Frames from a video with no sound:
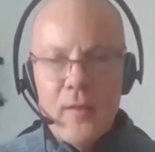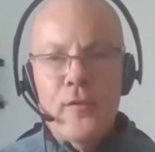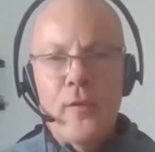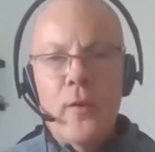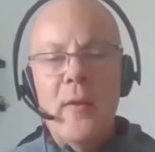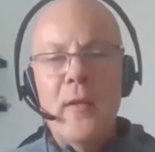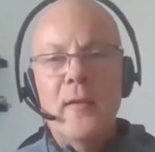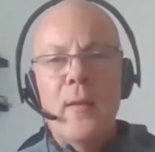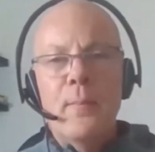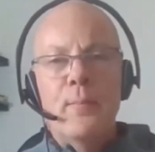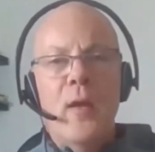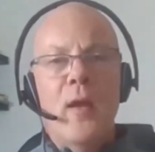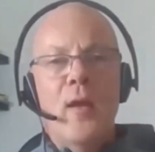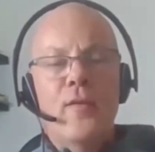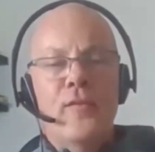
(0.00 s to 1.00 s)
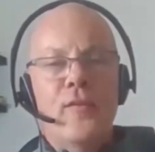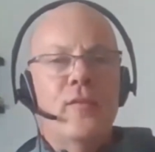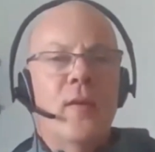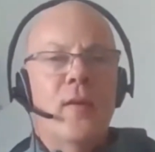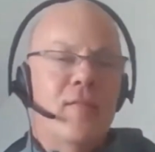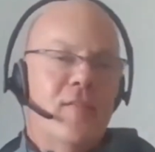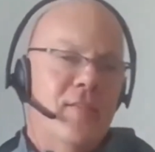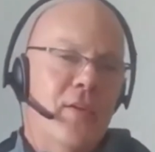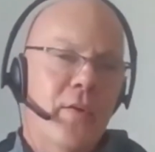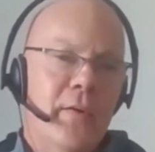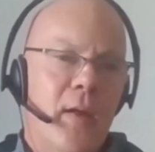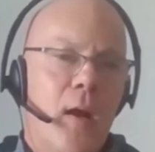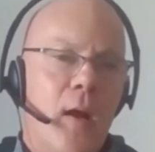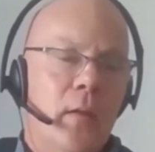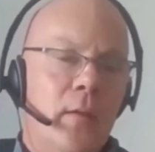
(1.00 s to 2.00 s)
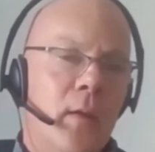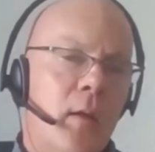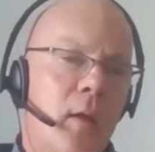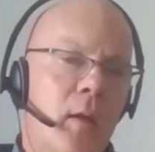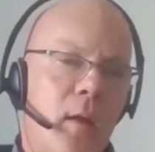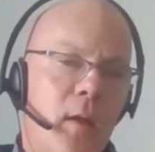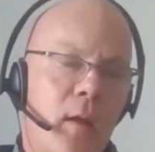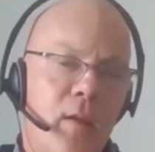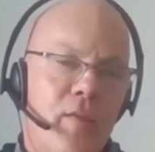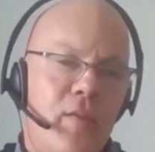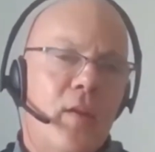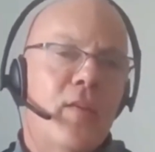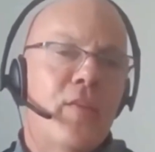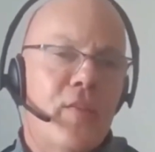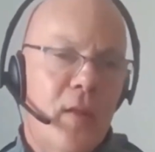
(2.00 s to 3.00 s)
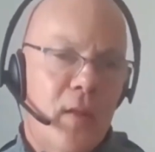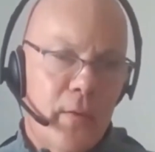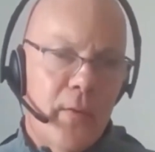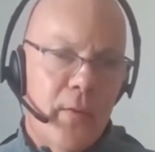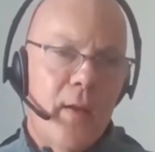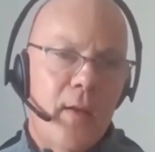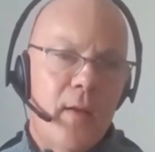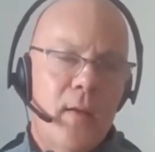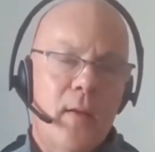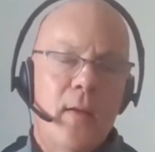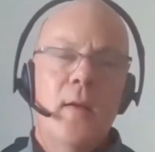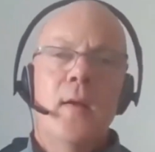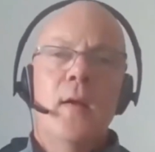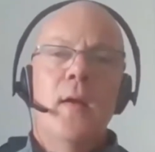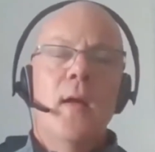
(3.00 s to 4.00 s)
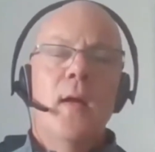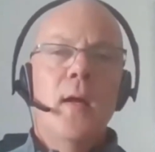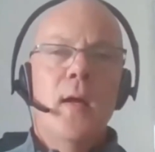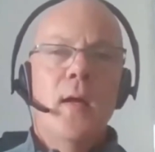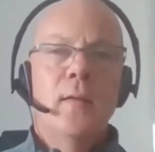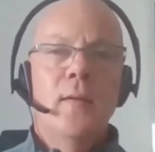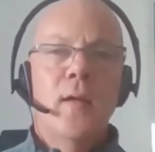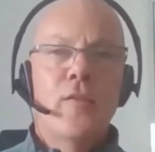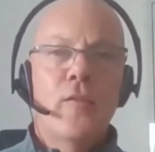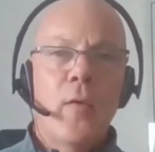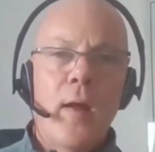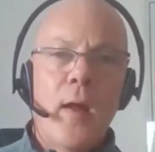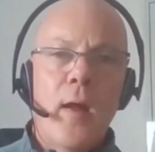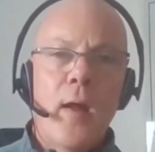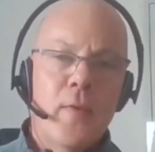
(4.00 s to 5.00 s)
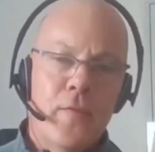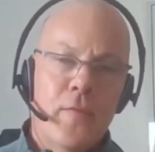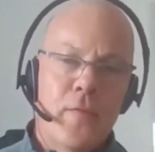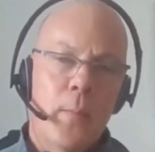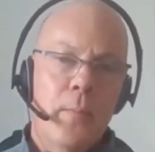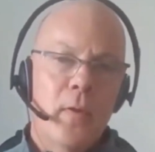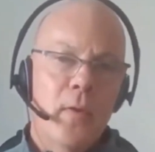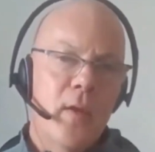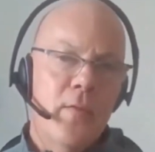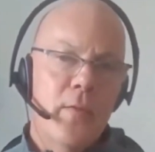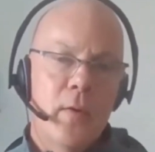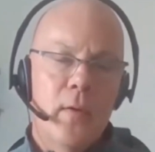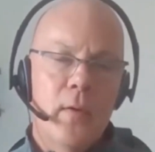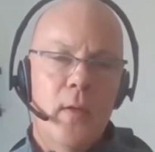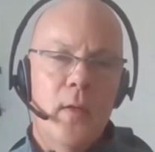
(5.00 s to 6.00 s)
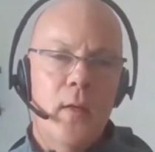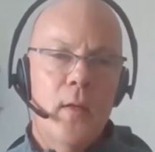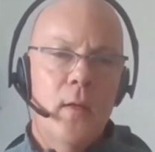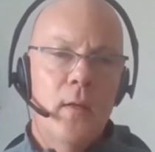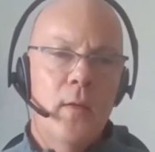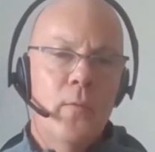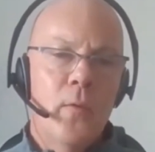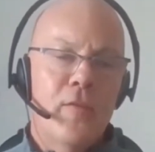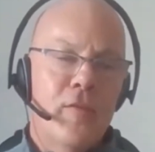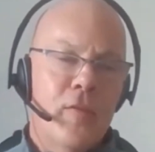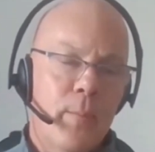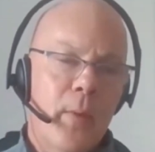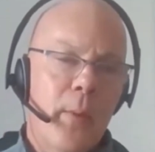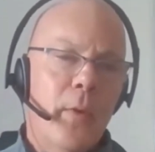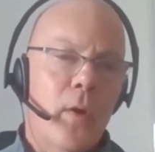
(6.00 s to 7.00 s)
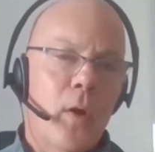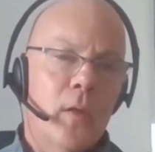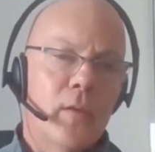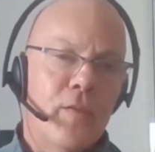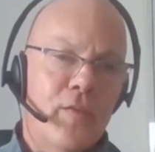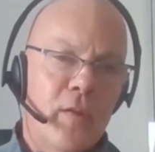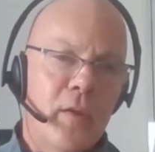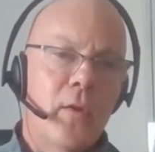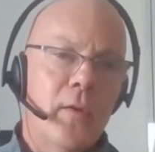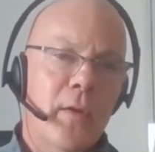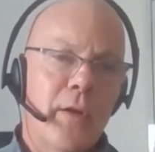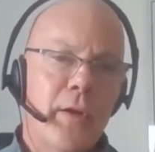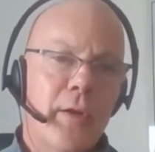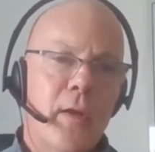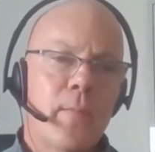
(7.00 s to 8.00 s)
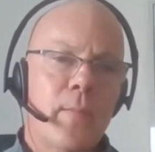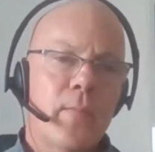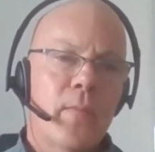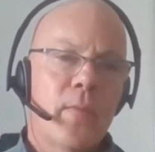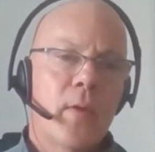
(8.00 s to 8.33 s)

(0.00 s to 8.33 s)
So, I mean, that pace is not slowing down, it's accelerating. And that's why I'm a firm believer in what some people call the singularity,